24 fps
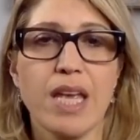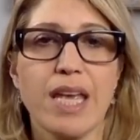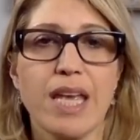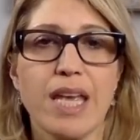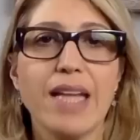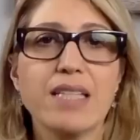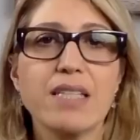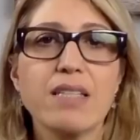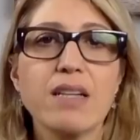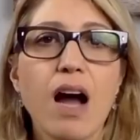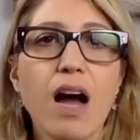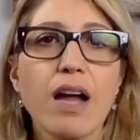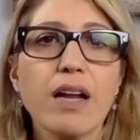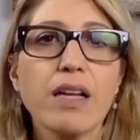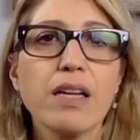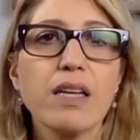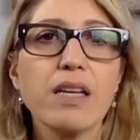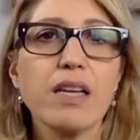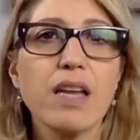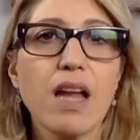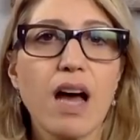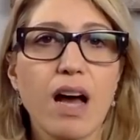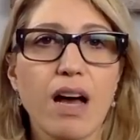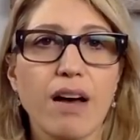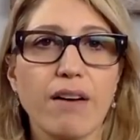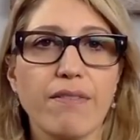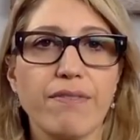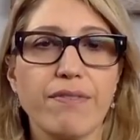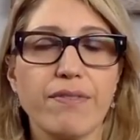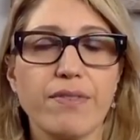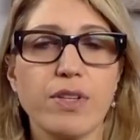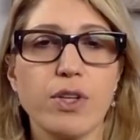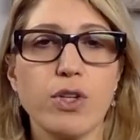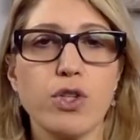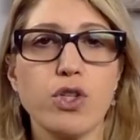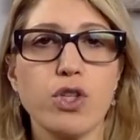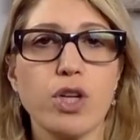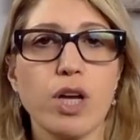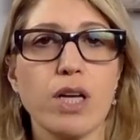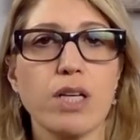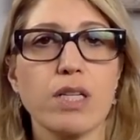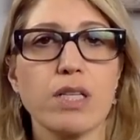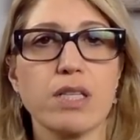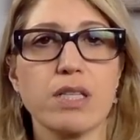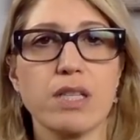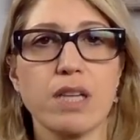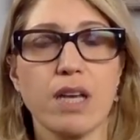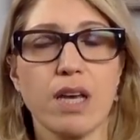It's not enough to
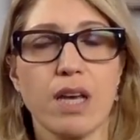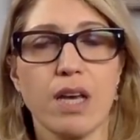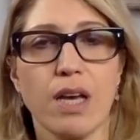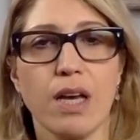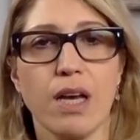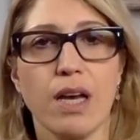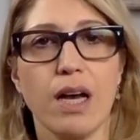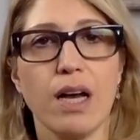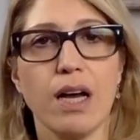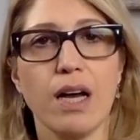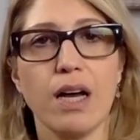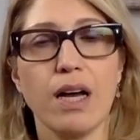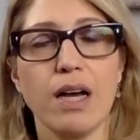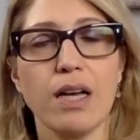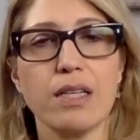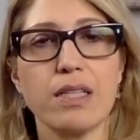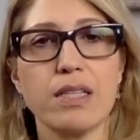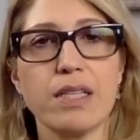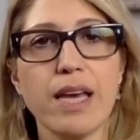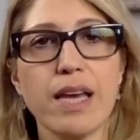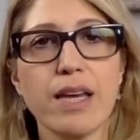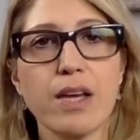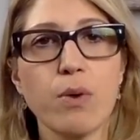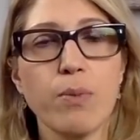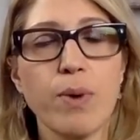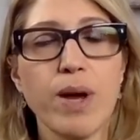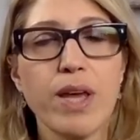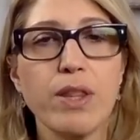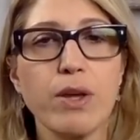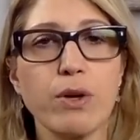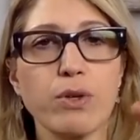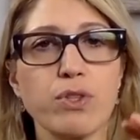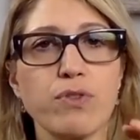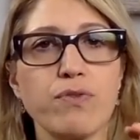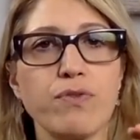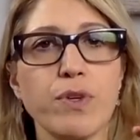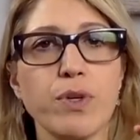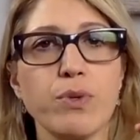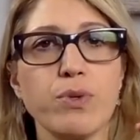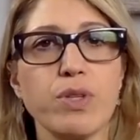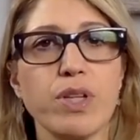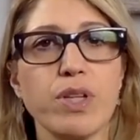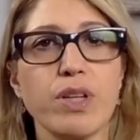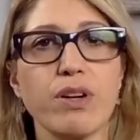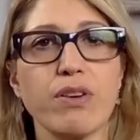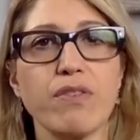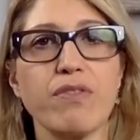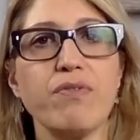just take away those foods
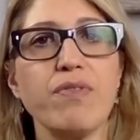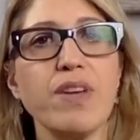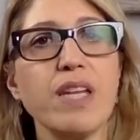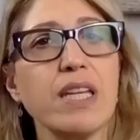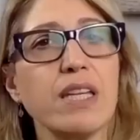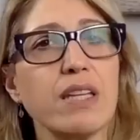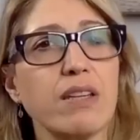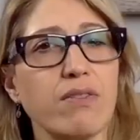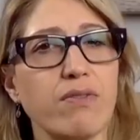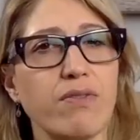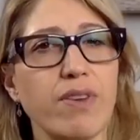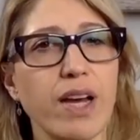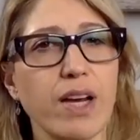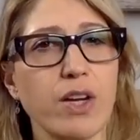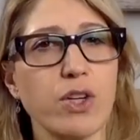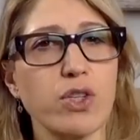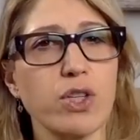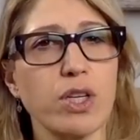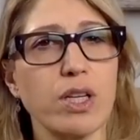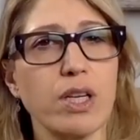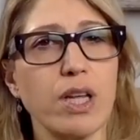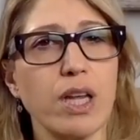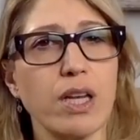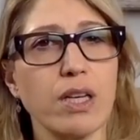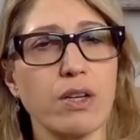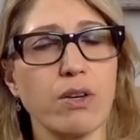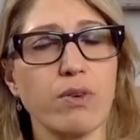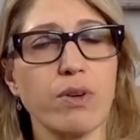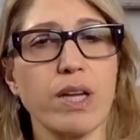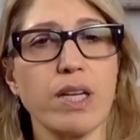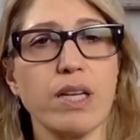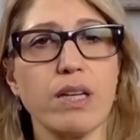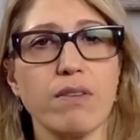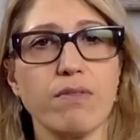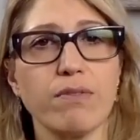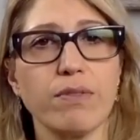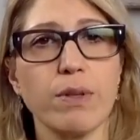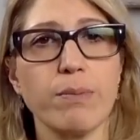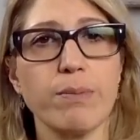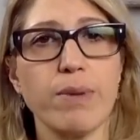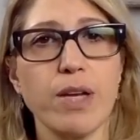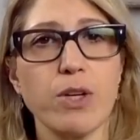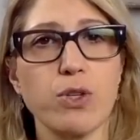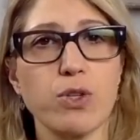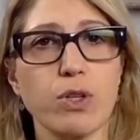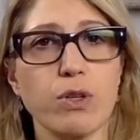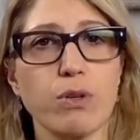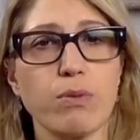that are feeding infection and creating
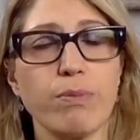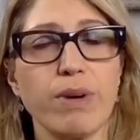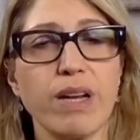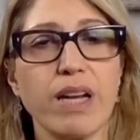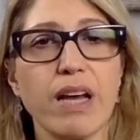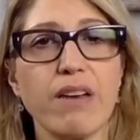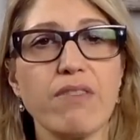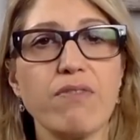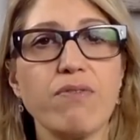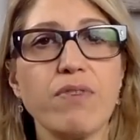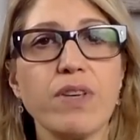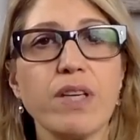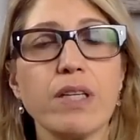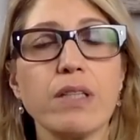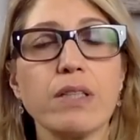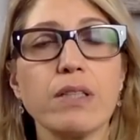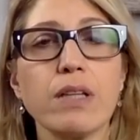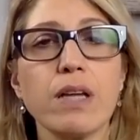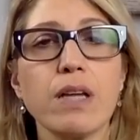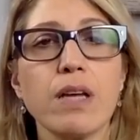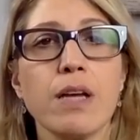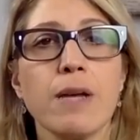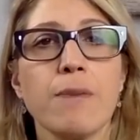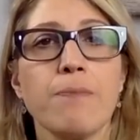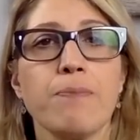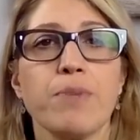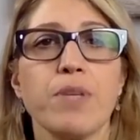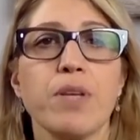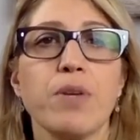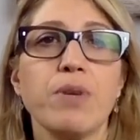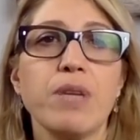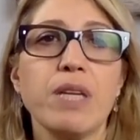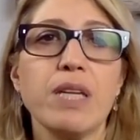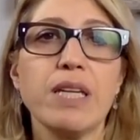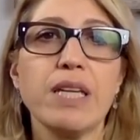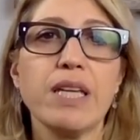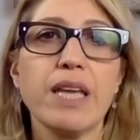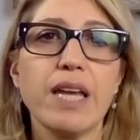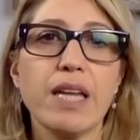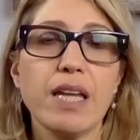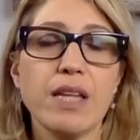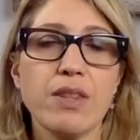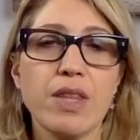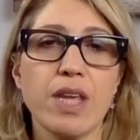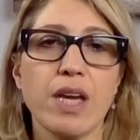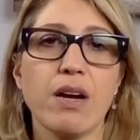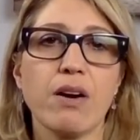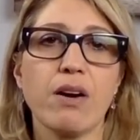inflammation, but I feel you need to get
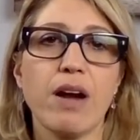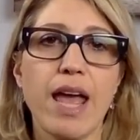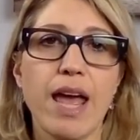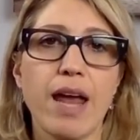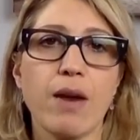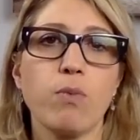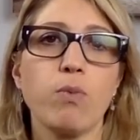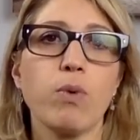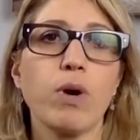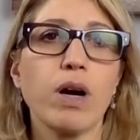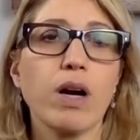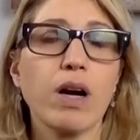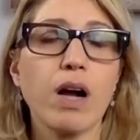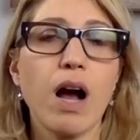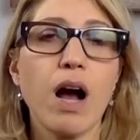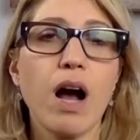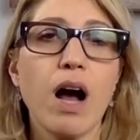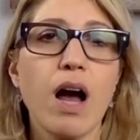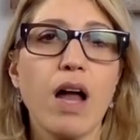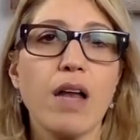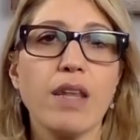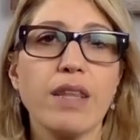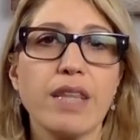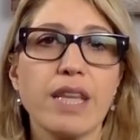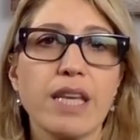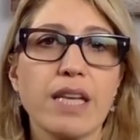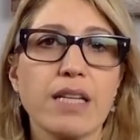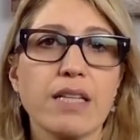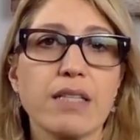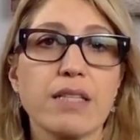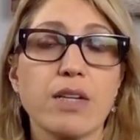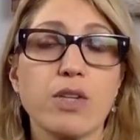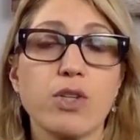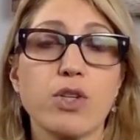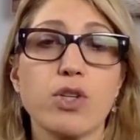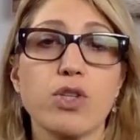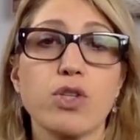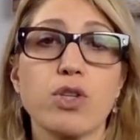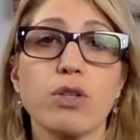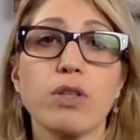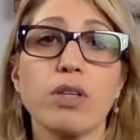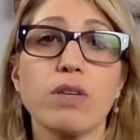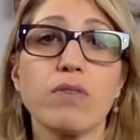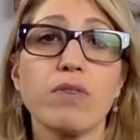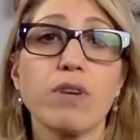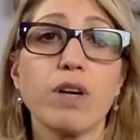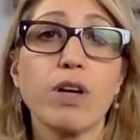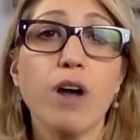in there and work on things such as your
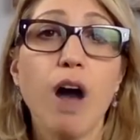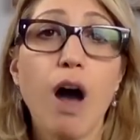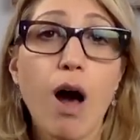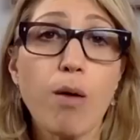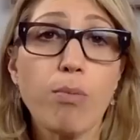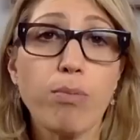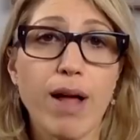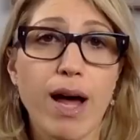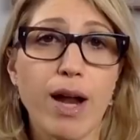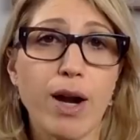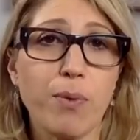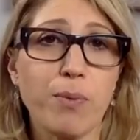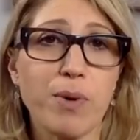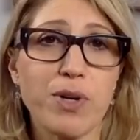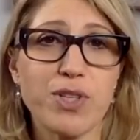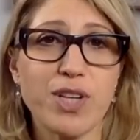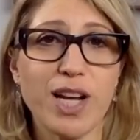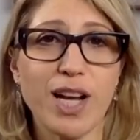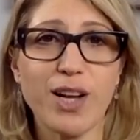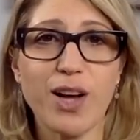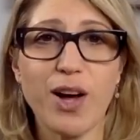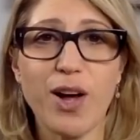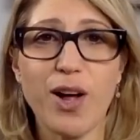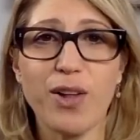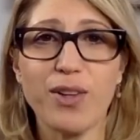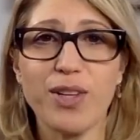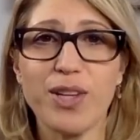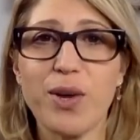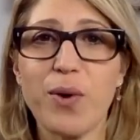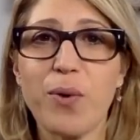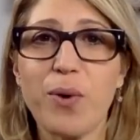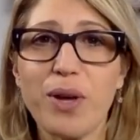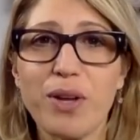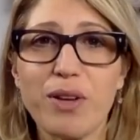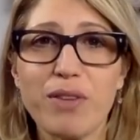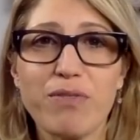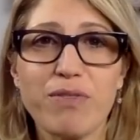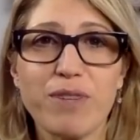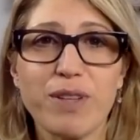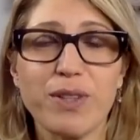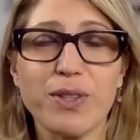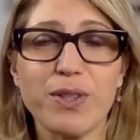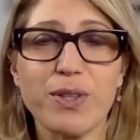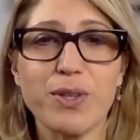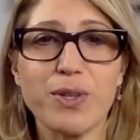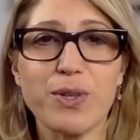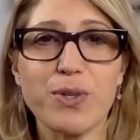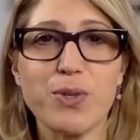liver gallbladder, which I call the oil
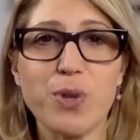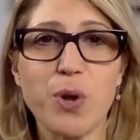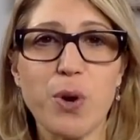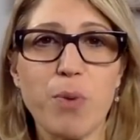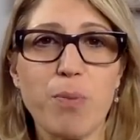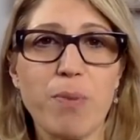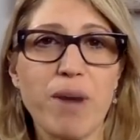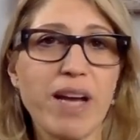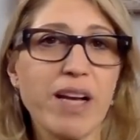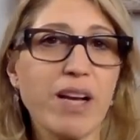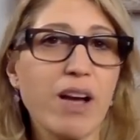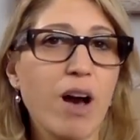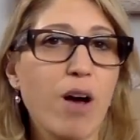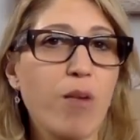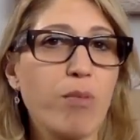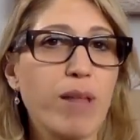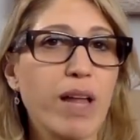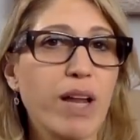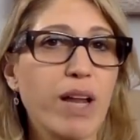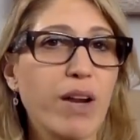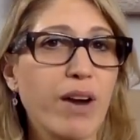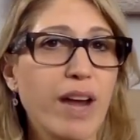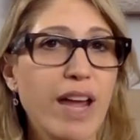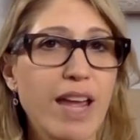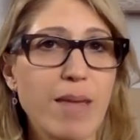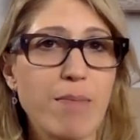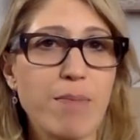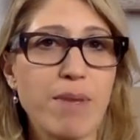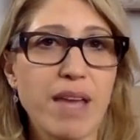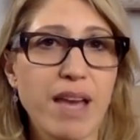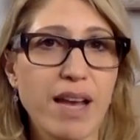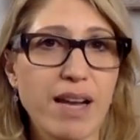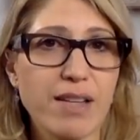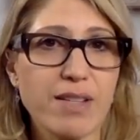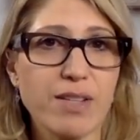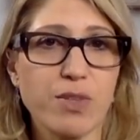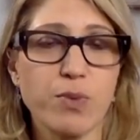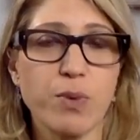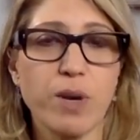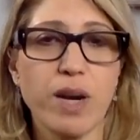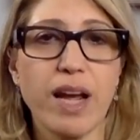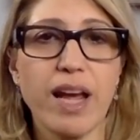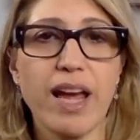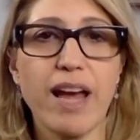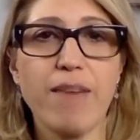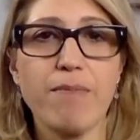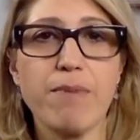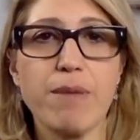filter. So my gallbladder ABX is what
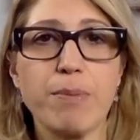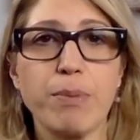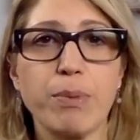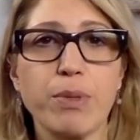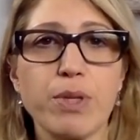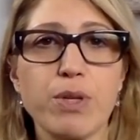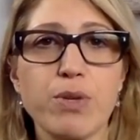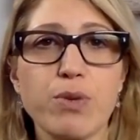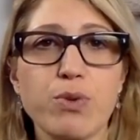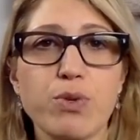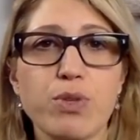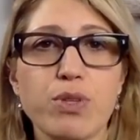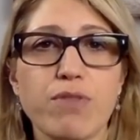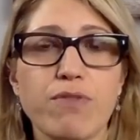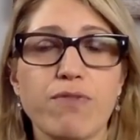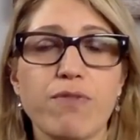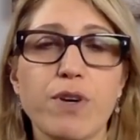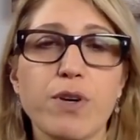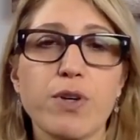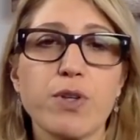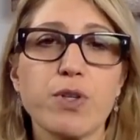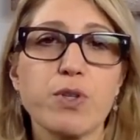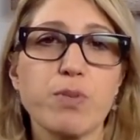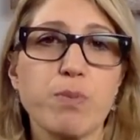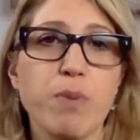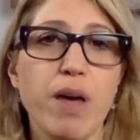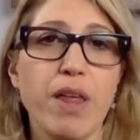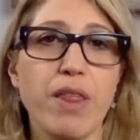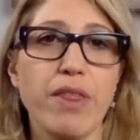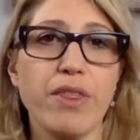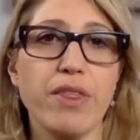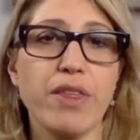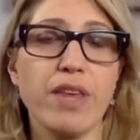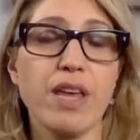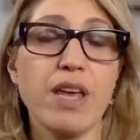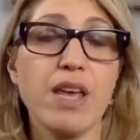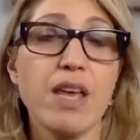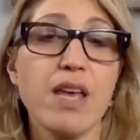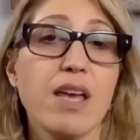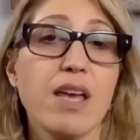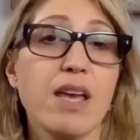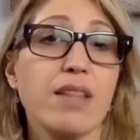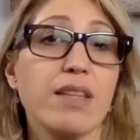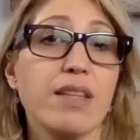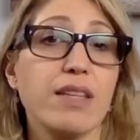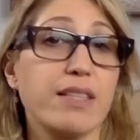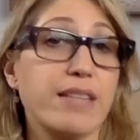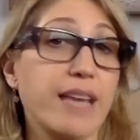I have people use the first month.
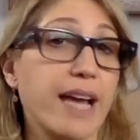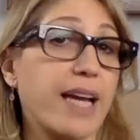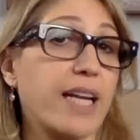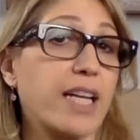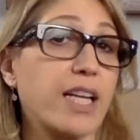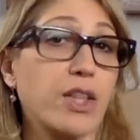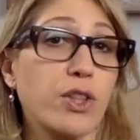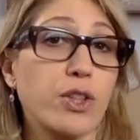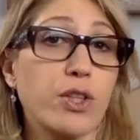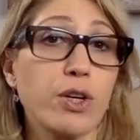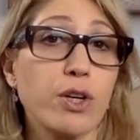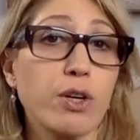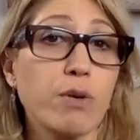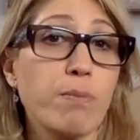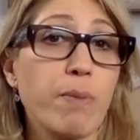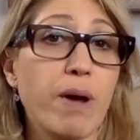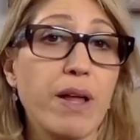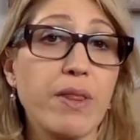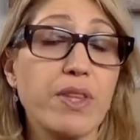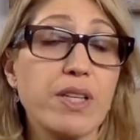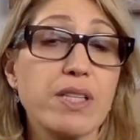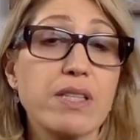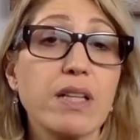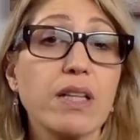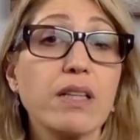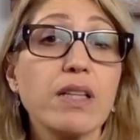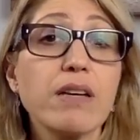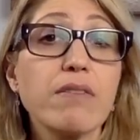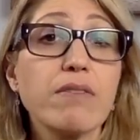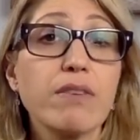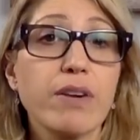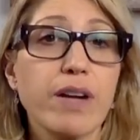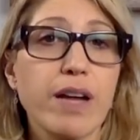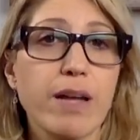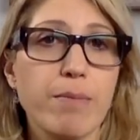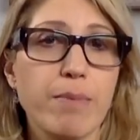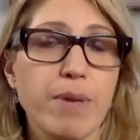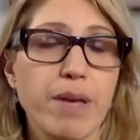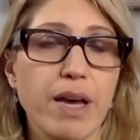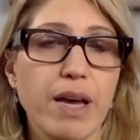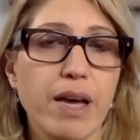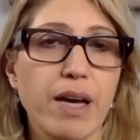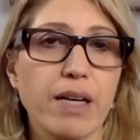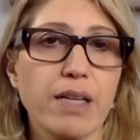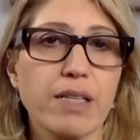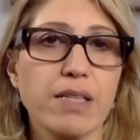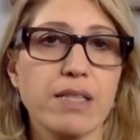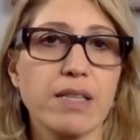The second and third month is the liver
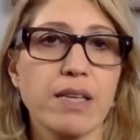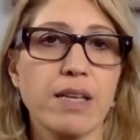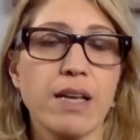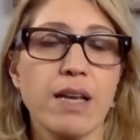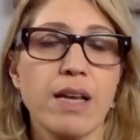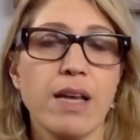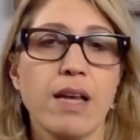ABX.